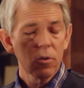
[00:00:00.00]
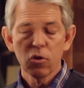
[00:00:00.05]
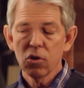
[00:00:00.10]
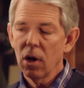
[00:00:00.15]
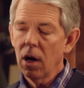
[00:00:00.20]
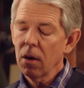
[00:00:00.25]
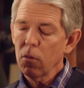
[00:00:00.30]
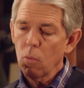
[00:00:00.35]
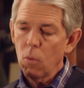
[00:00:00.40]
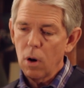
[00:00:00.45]

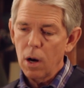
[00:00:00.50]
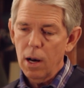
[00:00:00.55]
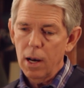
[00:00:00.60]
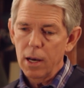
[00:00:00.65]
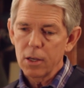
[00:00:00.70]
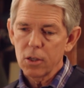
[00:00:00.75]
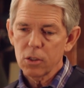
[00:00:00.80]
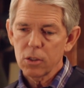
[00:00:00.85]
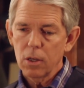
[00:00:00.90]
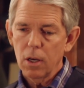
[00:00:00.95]
John
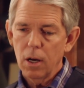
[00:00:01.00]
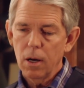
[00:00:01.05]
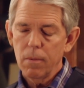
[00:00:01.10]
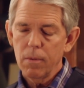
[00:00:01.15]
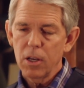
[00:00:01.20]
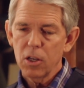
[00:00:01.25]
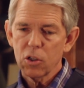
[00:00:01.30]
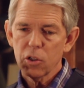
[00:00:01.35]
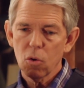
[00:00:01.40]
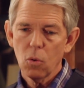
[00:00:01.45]
Wise,
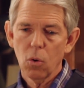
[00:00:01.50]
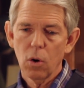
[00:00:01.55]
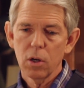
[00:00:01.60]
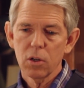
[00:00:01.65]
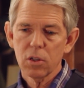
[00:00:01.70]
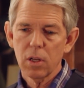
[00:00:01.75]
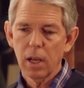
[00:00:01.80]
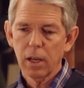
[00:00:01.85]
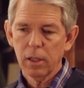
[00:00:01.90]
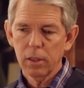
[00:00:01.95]
um,
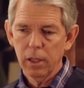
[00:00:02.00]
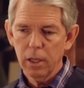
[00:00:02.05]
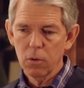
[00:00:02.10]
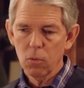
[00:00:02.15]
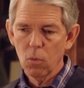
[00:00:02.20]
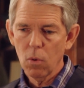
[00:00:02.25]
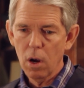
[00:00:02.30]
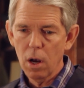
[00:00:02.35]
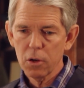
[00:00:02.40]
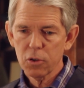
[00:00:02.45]
historians like
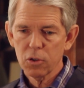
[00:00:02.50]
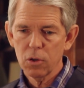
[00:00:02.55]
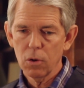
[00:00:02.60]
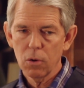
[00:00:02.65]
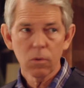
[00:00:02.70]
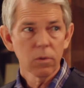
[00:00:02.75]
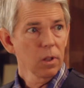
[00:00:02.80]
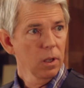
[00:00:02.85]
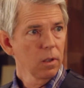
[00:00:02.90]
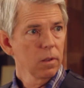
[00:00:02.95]
Clinton
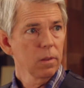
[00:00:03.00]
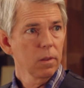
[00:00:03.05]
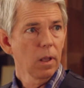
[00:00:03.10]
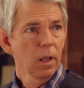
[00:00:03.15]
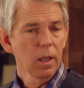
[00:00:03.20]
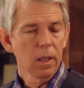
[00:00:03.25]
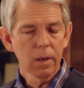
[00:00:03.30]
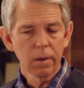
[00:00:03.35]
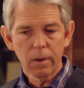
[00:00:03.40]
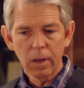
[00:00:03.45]
Rossiter they,
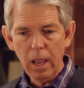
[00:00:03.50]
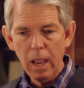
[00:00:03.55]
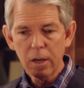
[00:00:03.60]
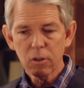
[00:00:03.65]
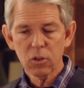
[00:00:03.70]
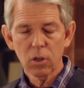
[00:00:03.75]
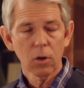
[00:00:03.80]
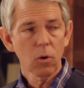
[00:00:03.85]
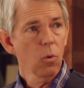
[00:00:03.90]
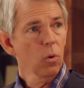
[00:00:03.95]
and
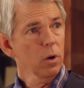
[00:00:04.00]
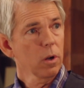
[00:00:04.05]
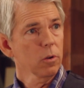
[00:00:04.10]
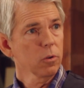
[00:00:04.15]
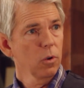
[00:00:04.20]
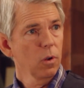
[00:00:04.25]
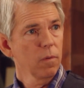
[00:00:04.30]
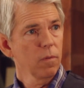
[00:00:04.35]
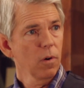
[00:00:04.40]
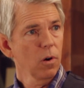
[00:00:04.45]
actually Cornell
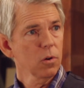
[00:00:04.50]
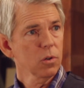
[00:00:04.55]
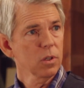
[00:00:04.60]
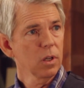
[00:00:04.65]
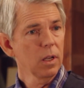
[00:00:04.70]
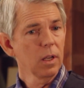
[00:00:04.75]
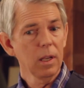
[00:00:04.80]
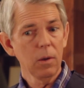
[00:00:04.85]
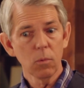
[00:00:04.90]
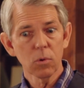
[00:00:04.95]

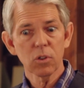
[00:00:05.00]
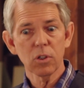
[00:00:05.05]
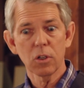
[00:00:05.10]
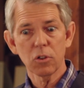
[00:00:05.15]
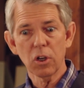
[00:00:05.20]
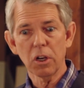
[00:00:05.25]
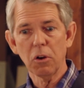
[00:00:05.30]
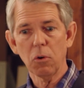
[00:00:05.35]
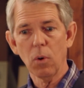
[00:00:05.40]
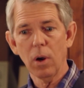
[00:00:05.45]
University, he was
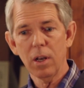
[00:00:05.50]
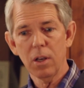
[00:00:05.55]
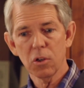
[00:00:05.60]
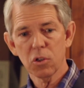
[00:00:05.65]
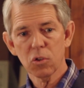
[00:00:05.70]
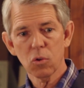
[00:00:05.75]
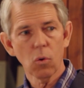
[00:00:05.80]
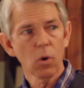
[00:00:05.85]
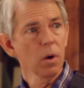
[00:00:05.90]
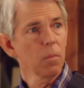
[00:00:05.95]
such a great
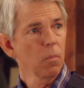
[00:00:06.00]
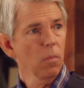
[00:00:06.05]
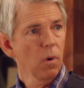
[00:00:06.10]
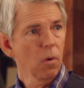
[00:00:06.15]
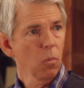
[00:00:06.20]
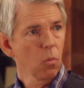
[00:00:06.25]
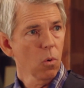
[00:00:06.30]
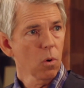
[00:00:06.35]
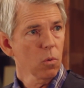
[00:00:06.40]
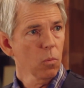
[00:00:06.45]
historian,
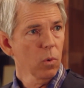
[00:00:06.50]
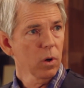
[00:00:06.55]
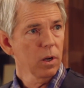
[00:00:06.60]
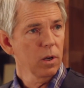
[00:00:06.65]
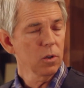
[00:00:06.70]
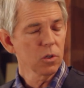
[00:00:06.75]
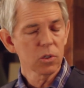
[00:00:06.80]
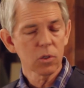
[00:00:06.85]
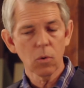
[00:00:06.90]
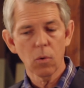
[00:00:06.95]

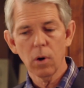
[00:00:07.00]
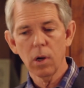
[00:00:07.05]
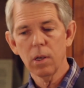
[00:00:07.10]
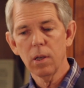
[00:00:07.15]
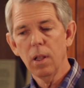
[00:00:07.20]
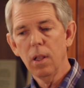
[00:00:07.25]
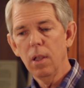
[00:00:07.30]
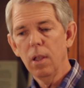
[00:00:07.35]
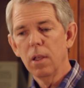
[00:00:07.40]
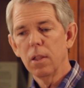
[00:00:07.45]
award-winning
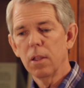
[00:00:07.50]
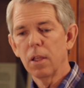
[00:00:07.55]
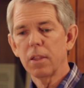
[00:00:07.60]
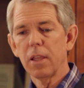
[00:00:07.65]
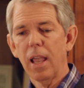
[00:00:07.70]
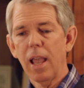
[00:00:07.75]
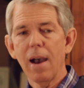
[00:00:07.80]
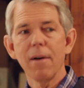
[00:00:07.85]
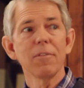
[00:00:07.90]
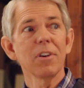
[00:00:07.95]
historian, that
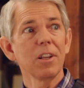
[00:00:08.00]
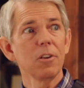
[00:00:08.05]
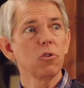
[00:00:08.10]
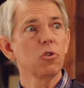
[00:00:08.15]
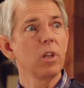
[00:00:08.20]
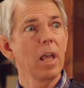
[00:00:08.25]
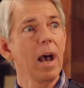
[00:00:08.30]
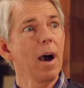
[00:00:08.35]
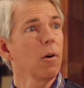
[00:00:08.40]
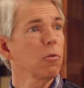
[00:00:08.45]
they have an
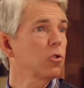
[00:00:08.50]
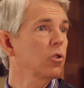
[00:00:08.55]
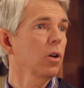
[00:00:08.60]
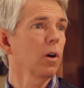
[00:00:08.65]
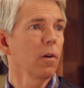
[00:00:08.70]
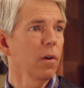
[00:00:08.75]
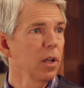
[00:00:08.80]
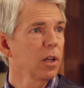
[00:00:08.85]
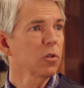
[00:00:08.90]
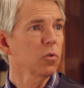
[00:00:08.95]
endowed
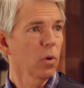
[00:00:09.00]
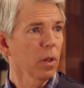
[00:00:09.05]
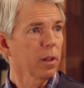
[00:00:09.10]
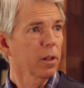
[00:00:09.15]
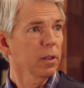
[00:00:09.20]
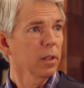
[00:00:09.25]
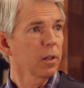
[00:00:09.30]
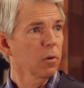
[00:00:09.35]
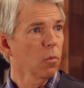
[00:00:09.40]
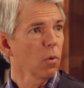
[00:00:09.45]
chair of history,
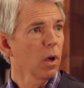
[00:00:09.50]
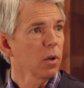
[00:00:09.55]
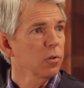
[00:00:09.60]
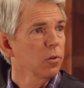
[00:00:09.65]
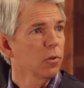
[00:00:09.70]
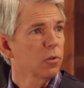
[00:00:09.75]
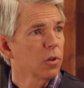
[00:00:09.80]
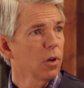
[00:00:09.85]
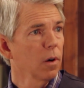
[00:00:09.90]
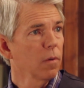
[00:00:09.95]
the Clinton
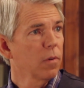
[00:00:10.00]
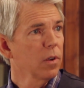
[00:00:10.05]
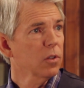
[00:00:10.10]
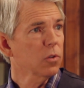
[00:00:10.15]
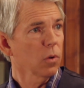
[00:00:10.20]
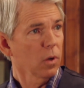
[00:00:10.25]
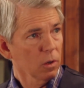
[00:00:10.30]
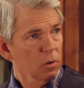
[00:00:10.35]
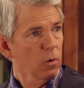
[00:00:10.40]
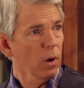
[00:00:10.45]
Rossiter Chair of
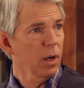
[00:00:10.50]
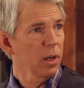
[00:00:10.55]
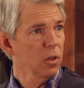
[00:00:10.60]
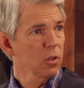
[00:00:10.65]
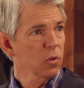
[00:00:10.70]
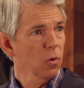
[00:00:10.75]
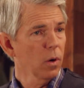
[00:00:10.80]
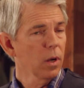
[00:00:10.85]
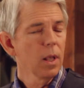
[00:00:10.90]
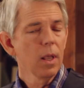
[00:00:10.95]
History, a great
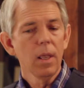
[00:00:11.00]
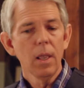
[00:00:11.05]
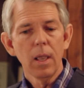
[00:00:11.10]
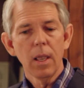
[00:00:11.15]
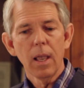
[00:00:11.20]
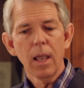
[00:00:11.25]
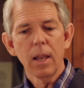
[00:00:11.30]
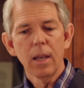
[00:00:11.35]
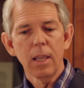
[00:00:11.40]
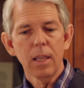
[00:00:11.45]
historian.
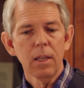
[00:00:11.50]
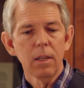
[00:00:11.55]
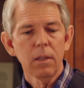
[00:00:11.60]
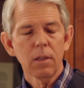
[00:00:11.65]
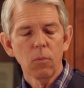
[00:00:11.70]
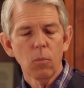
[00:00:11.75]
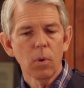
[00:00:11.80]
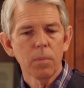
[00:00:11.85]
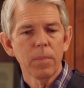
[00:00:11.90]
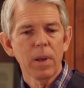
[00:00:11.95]
And he
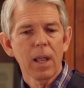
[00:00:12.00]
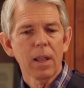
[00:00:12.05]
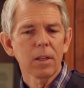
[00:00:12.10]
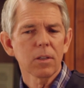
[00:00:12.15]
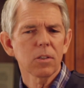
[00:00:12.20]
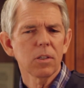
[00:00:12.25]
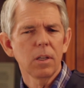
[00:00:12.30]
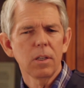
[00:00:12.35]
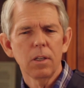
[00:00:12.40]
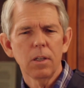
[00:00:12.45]
went back
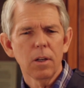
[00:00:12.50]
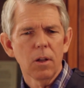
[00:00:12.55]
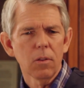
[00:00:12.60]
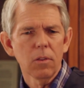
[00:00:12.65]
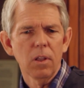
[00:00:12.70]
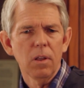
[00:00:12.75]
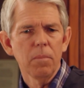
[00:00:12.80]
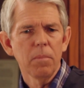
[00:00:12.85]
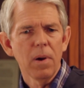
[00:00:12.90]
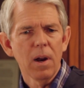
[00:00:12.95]
and said, you know,
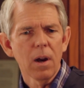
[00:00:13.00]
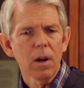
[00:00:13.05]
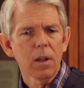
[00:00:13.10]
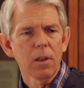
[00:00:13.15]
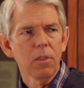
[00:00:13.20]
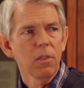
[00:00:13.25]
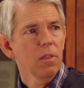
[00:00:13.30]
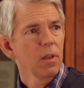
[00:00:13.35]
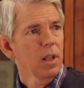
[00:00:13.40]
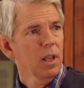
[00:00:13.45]
the
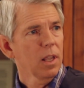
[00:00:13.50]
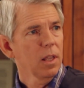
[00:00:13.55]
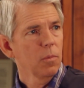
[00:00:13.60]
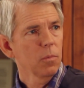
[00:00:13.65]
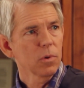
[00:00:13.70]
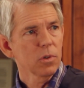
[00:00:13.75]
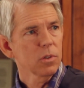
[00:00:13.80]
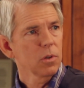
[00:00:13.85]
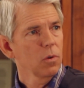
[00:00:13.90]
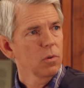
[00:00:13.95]
American
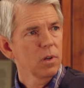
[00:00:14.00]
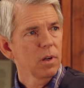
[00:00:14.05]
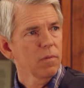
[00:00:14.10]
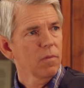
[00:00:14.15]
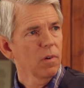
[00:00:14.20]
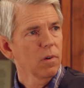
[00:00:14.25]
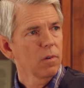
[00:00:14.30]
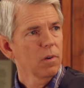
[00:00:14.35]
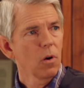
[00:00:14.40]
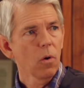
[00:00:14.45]
thinking was so
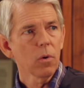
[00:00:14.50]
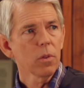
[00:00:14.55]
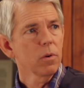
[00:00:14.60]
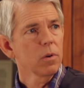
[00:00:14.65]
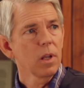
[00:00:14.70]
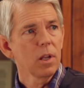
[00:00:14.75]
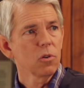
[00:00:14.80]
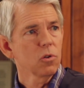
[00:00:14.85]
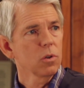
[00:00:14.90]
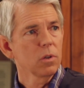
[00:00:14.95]
different. No other
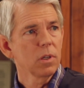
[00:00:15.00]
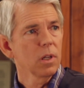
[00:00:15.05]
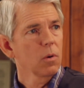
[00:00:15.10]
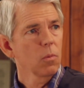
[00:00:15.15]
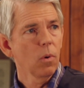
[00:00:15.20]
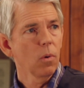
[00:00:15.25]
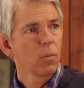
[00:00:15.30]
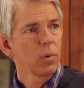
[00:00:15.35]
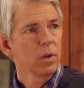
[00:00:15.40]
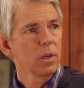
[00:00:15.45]
nation
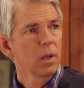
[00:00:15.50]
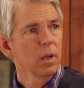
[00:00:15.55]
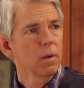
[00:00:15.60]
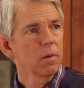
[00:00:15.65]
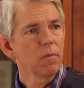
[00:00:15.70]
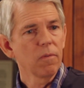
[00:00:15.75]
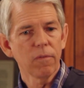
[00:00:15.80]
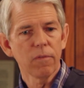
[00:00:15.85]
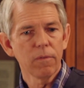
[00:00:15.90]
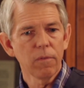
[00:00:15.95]
did what we
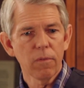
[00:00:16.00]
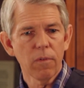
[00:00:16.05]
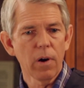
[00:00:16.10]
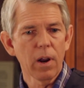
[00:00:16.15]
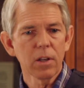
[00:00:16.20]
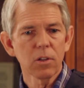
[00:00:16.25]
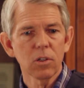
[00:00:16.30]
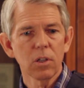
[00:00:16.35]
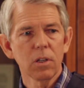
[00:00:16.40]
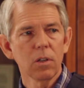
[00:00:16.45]
did.
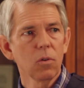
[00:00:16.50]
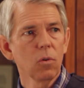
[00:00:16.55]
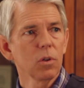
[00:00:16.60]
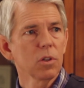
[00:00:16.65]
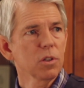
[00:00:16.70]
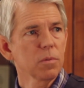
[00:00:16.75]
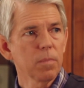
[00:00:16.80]
France didn't do it,